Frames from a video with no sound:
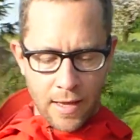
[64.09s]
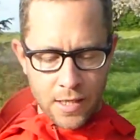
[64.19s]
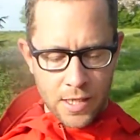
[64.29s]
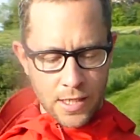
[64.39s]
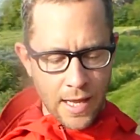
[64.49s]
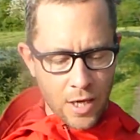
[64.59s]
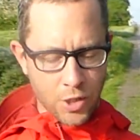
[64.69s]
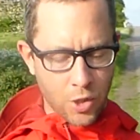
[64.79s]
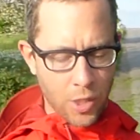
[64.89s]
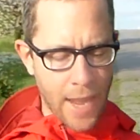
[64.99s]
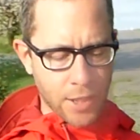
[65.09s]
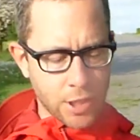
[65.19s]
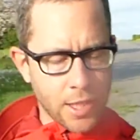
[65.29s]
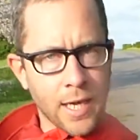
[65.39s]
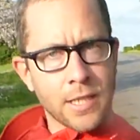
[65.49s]
And this allows you to
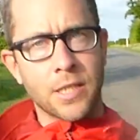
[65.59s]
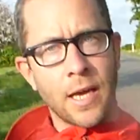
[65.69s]
actually get